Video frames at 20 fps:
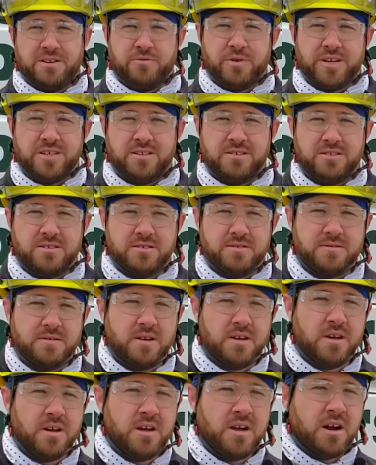reasons.
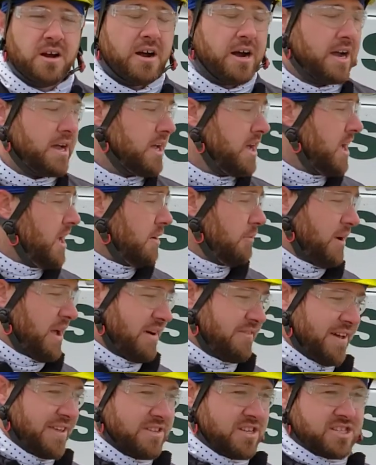All right, we
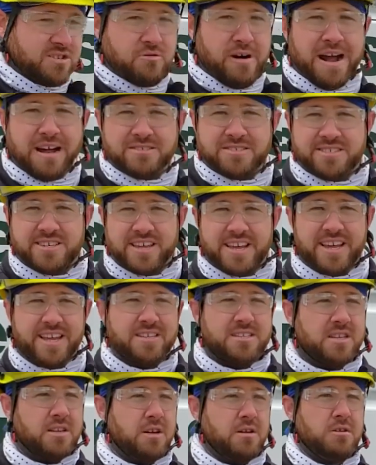have endless round
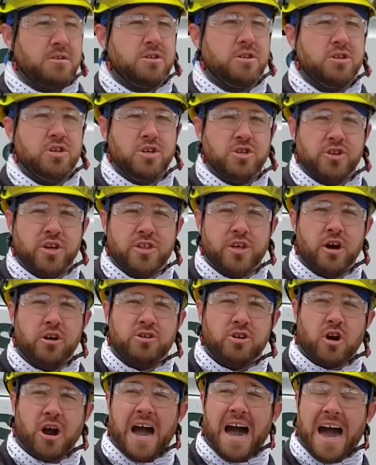slings. Usually those
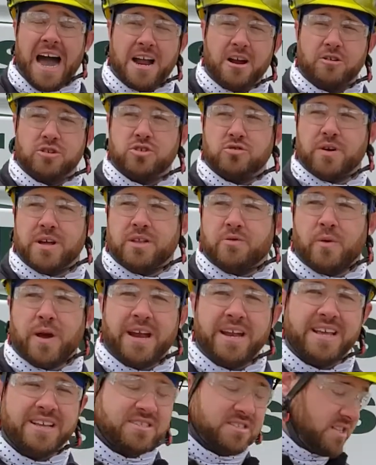are higher strength
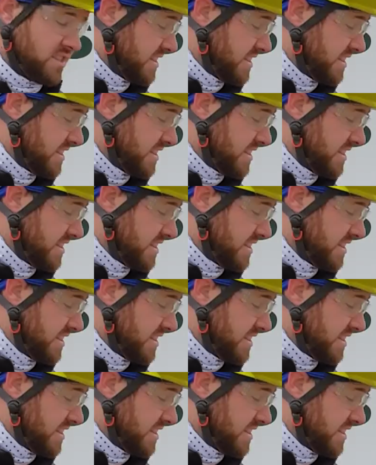ratings than